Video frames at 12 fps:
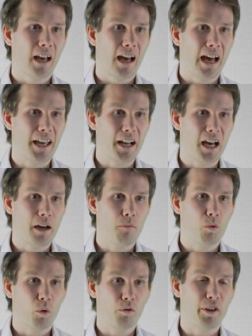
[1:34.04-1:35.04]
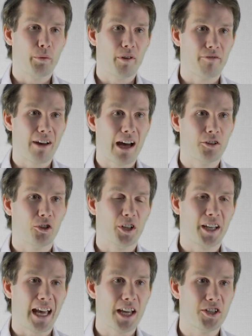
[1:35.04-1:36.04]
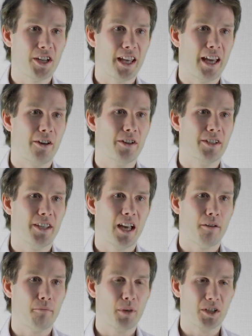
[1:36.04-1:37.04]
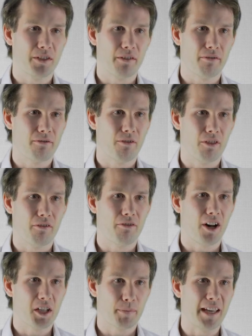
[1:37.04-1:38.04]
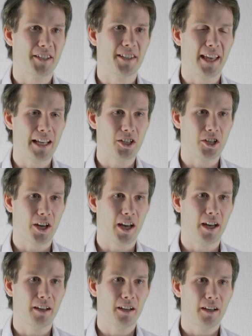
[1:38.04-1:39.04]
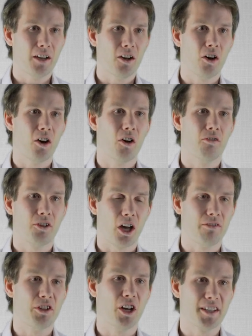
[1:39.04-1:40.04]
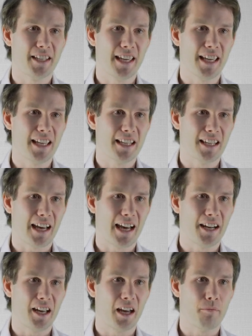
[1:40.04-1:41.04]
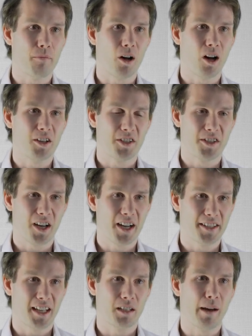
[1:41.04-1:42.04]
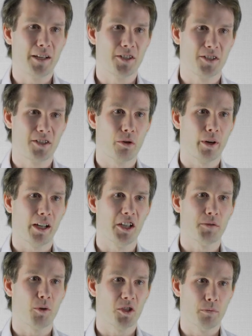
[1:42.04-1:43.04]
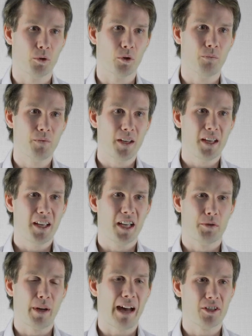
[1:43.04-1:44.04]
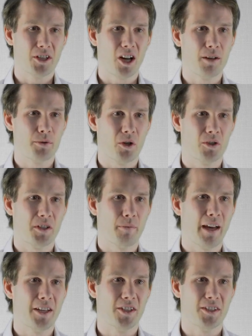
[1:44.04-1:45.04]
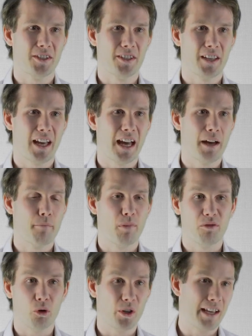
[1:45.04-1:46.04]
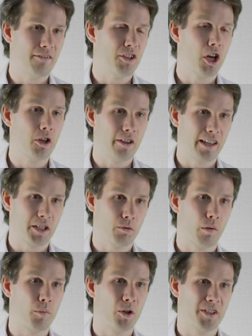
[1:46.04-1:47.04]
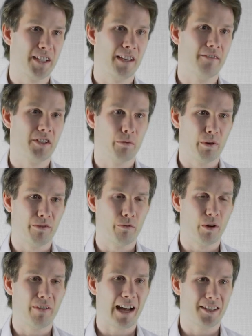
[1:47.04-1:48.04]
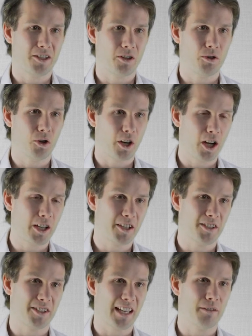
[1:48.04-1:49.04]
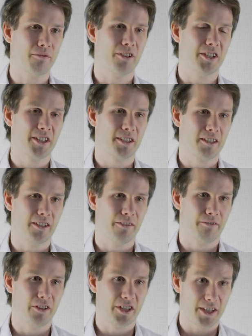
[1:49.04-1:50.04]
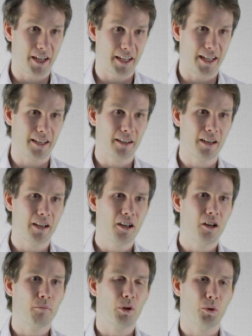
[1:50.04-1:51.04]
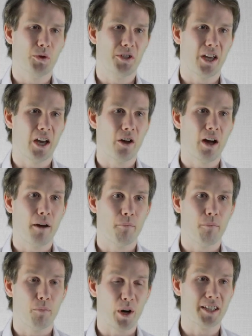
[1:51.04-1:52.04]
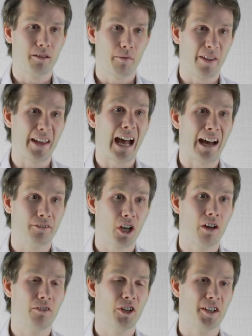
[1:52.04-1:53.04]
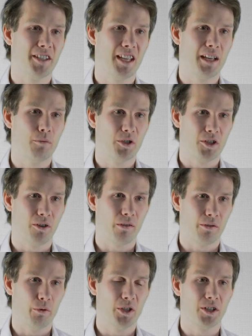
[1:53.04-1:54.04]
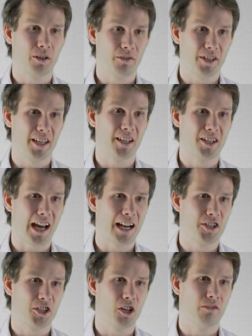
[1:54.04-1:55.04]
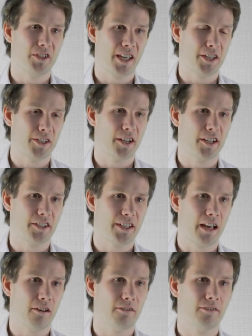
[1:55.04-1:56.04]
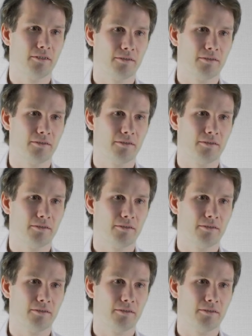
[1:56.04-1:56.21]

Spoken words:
And one thing we found on occasion here is because of the fast-paced nature of COVID-19 and our desire to get to patients as quickly as possible, is we have at times gone to patients before they even know that they're swab positive. So we've had to not only consent them for the study, but also break to them that they have COVID-19, which is obviously a challenging conversation in itself.